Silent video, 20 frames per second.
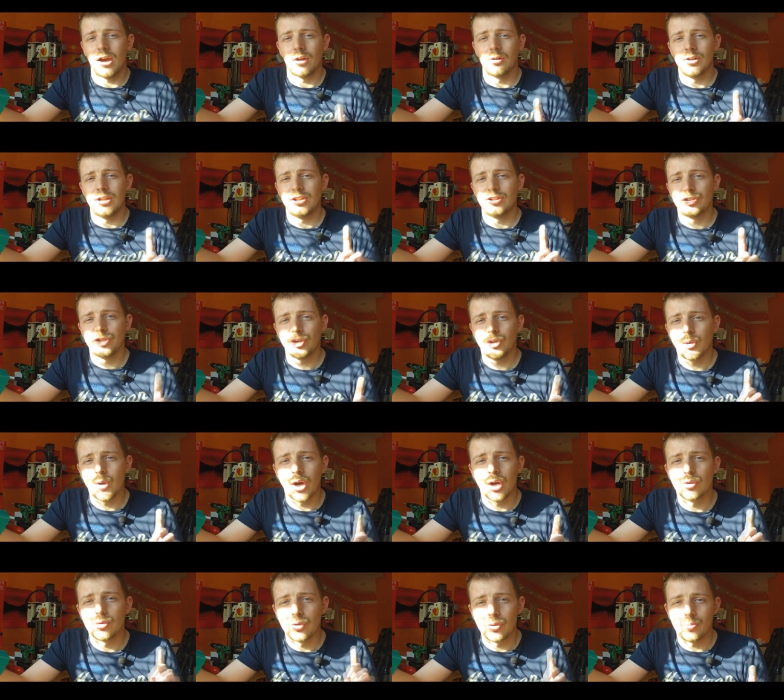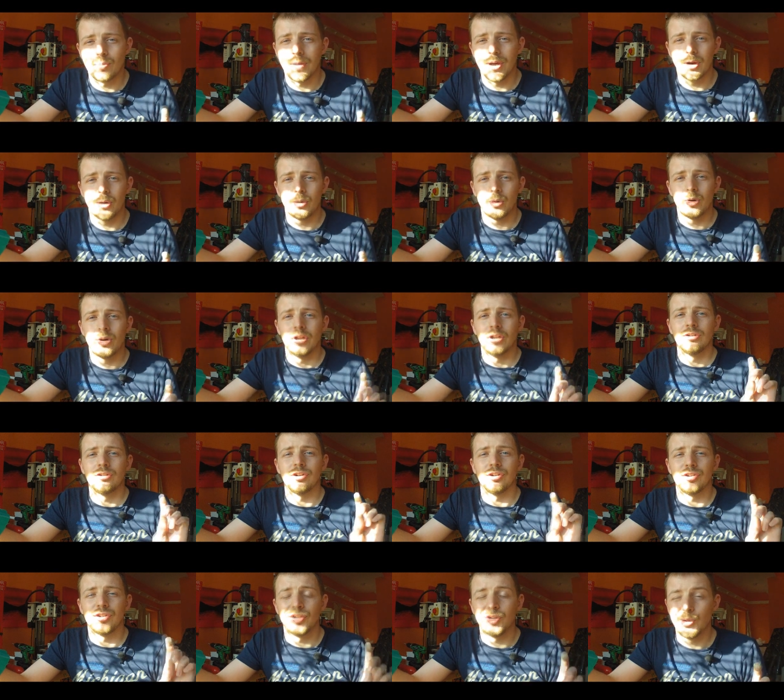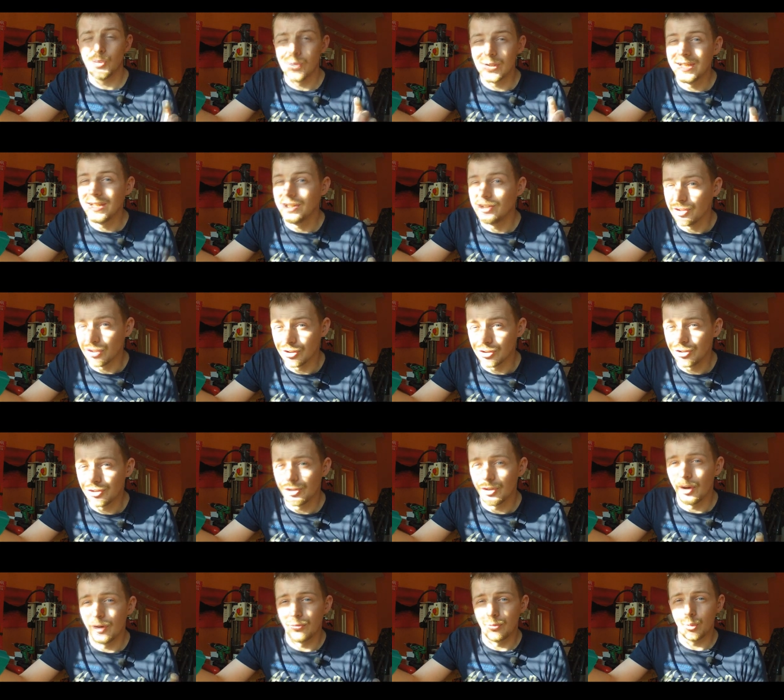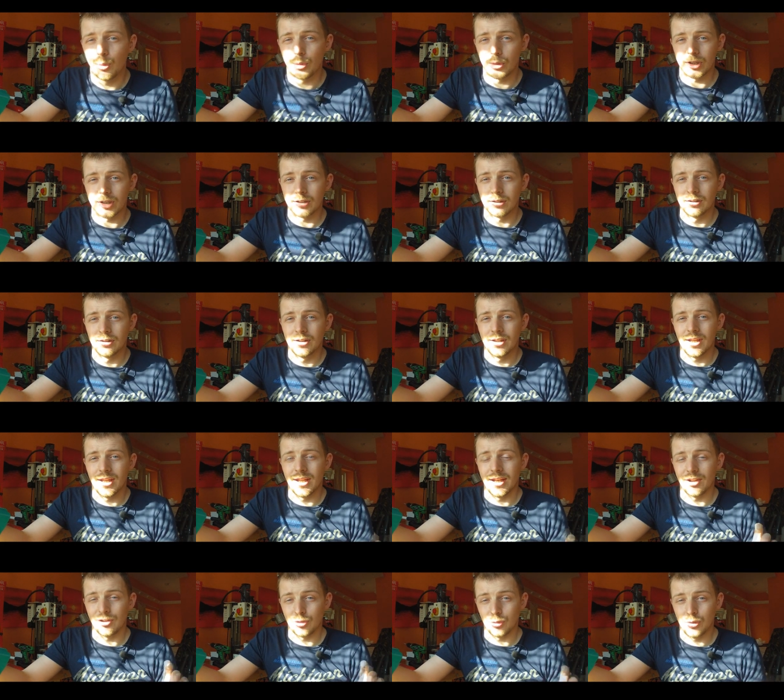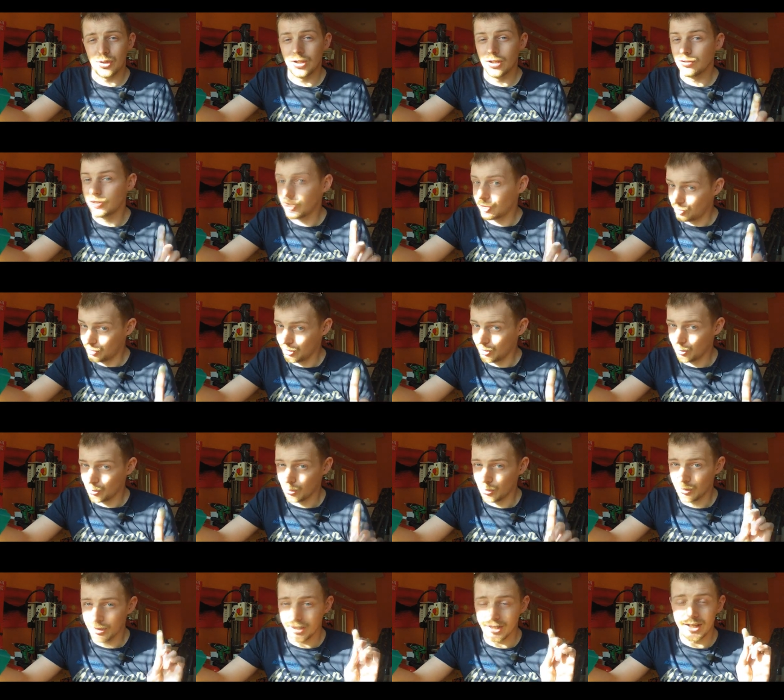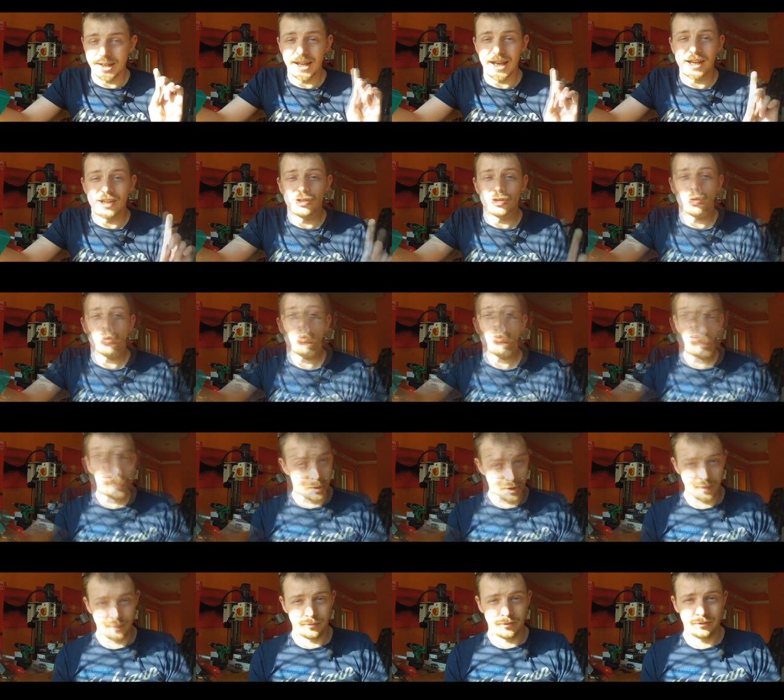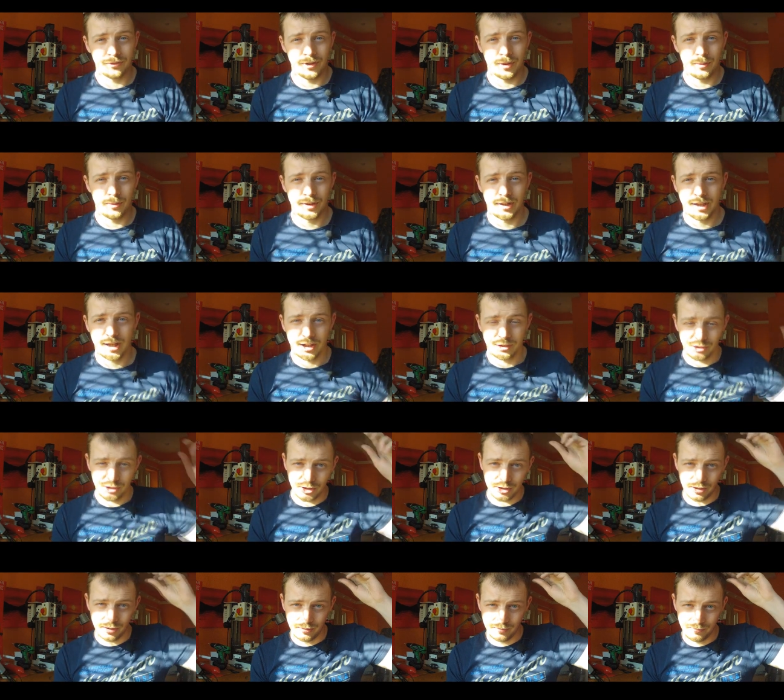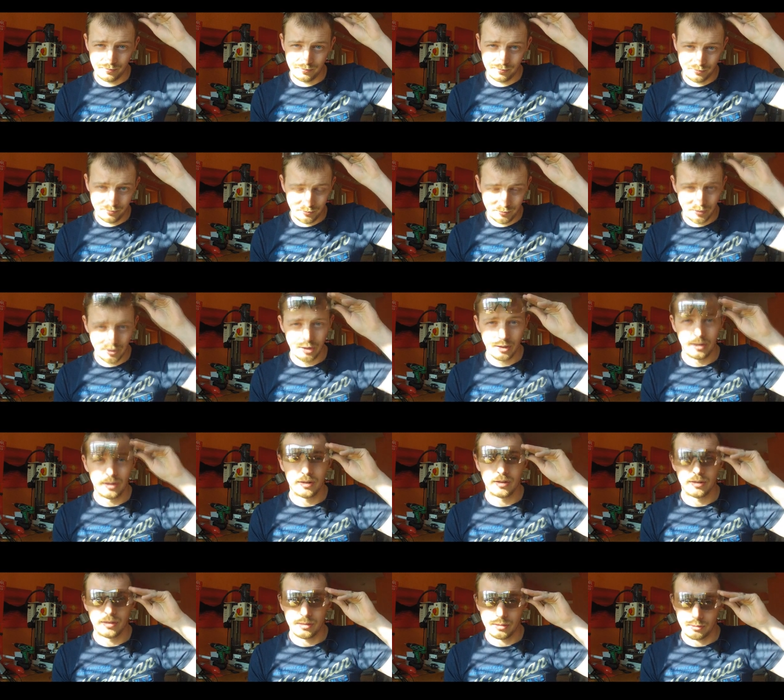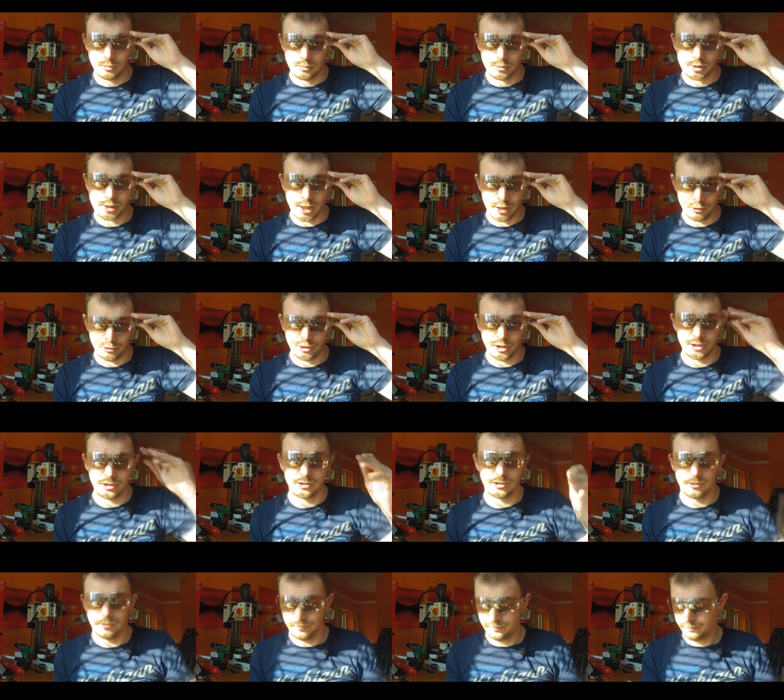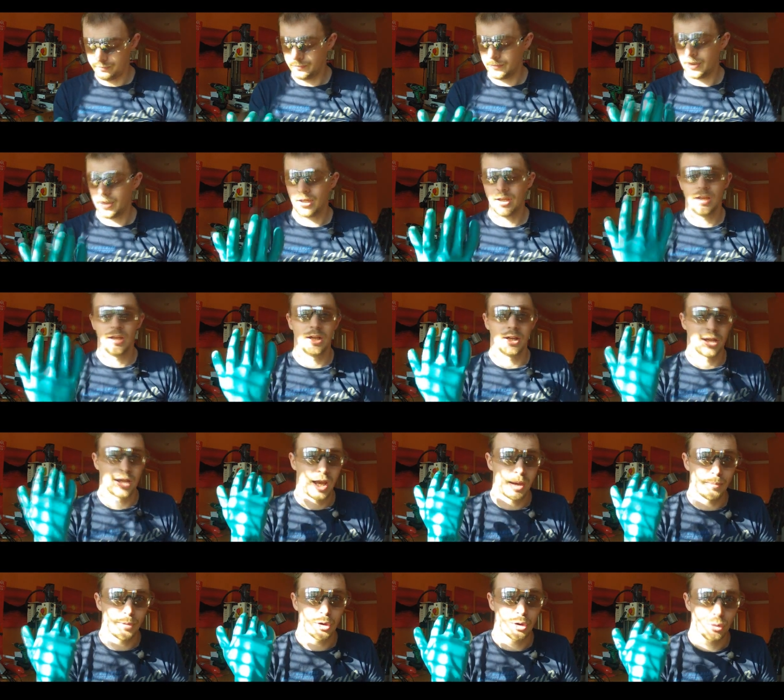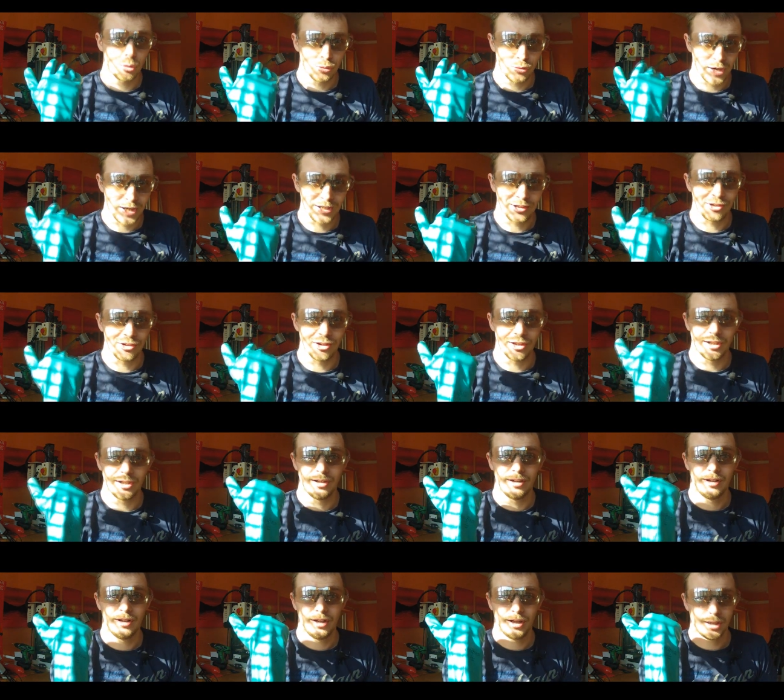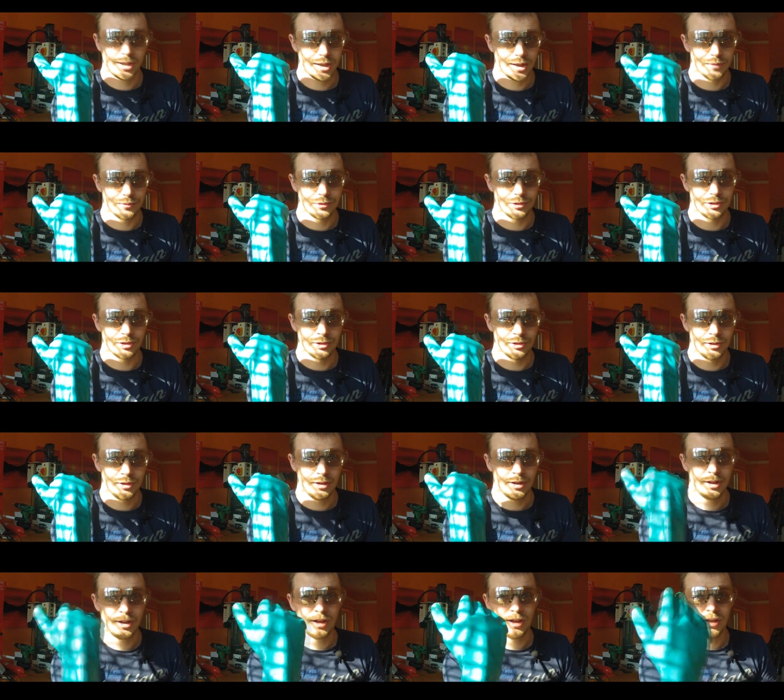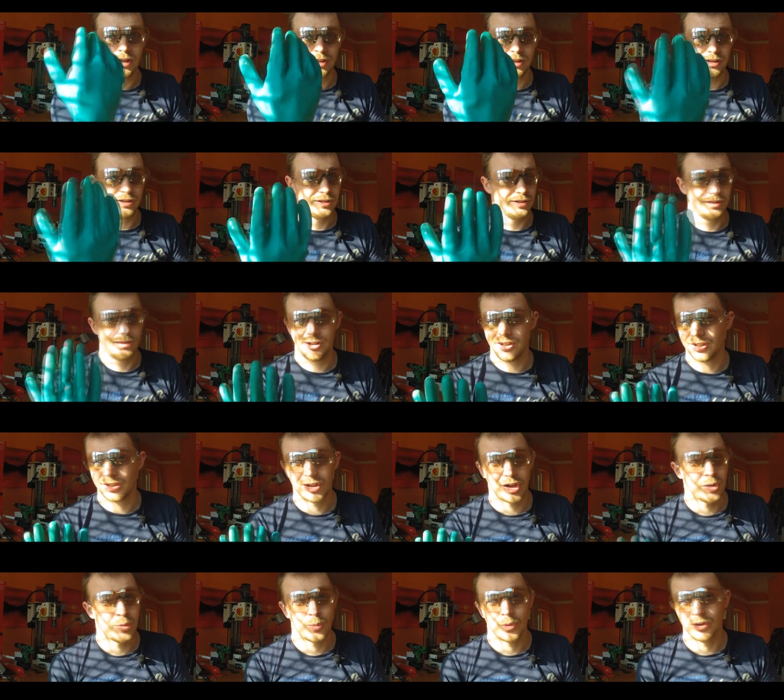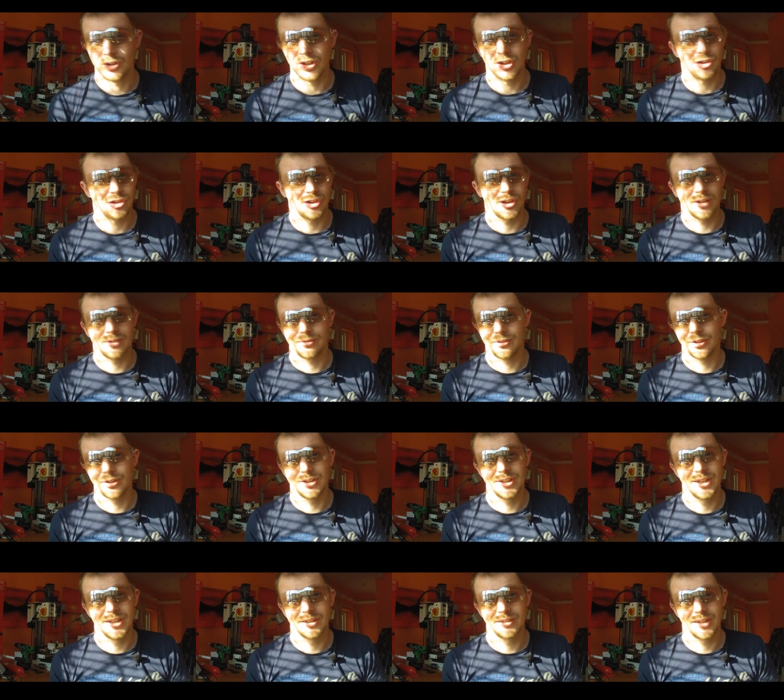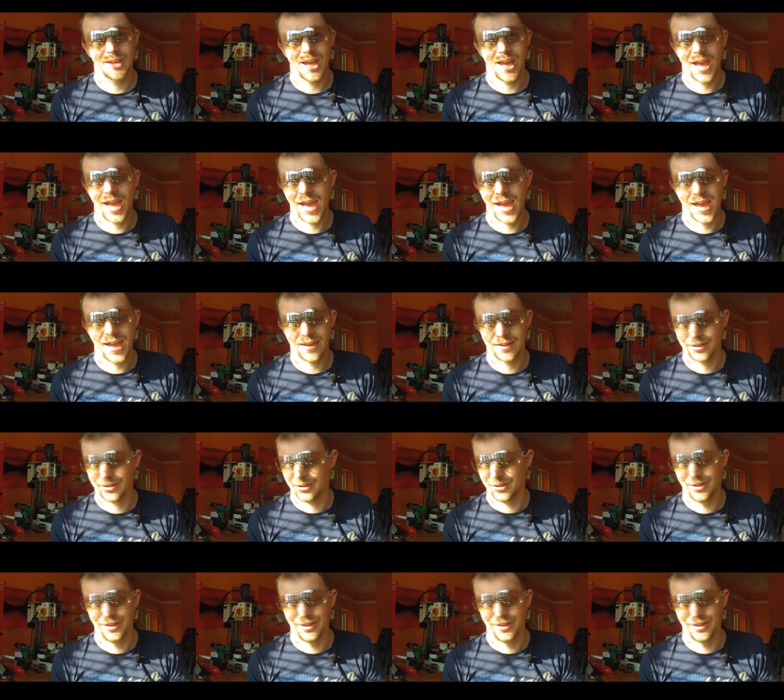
only 200 mil to 2 litres of water. That's all you distilled water, and that oh, is all you One need. other thing with the acid, glasses, and chemical rated gloves. You don't want this stuff on you. Uh,